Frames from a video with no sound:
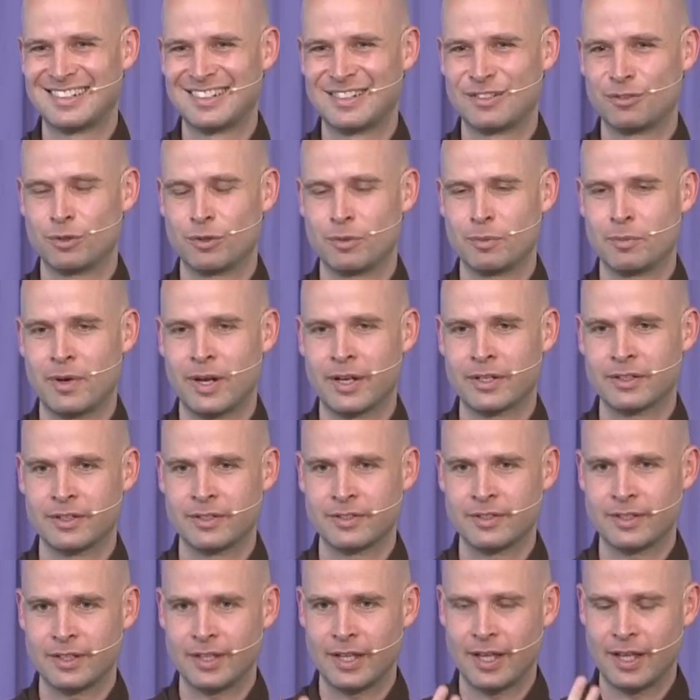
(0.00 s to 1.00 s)
We
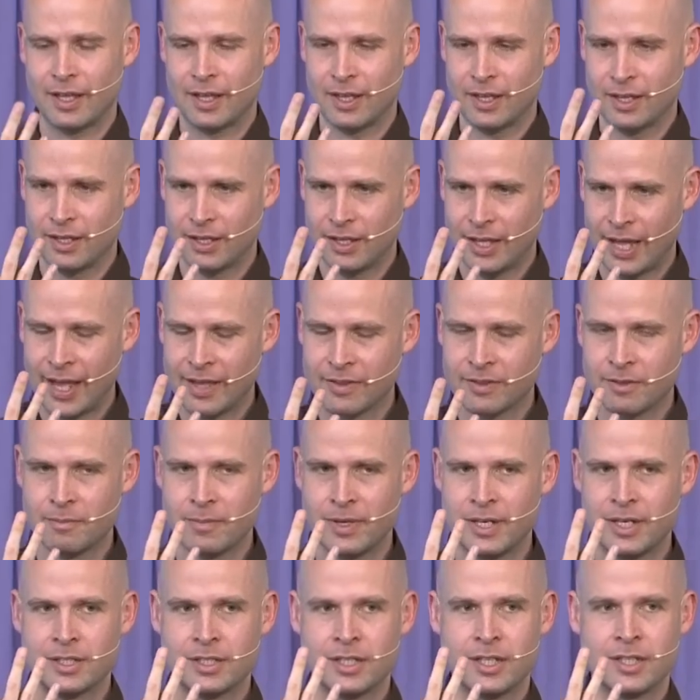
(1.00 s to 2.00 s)
practice as a
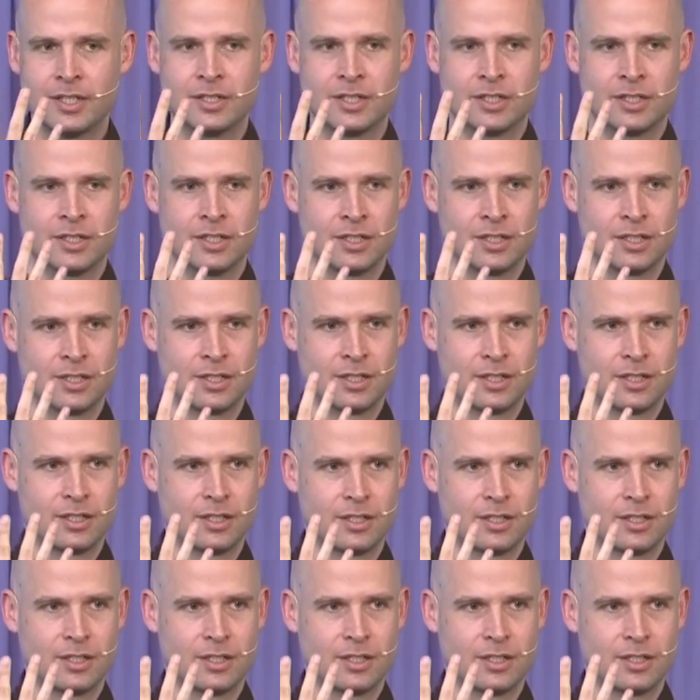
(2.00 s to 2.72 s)
meditation.